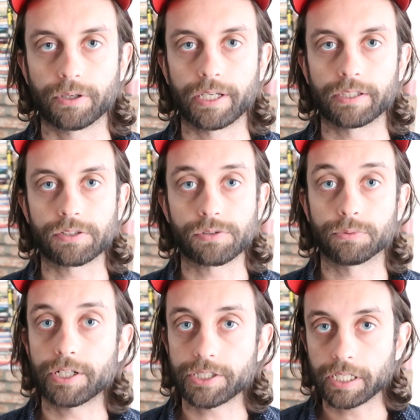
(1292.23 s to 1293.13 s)
Okay, thanks for
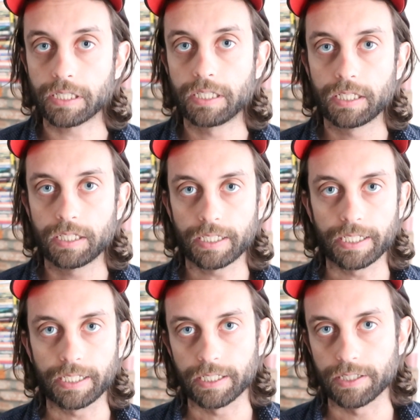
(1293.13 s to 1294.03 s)
watching,
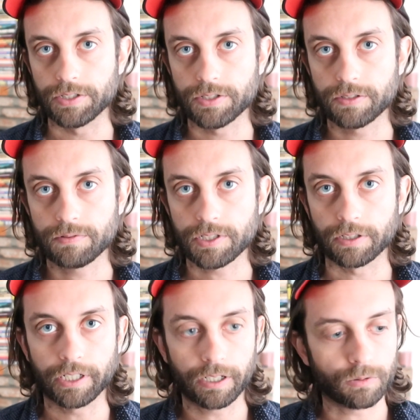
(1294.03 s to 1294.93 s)
and see
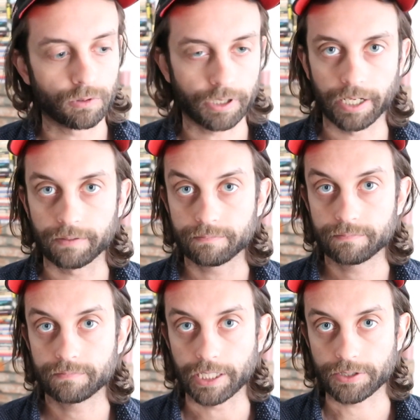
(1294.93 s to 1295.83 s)
you there or not.
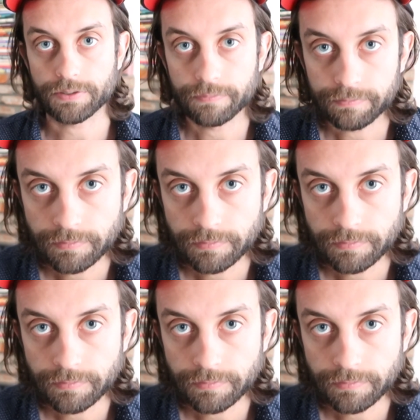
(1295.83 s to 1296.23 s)
Thanks.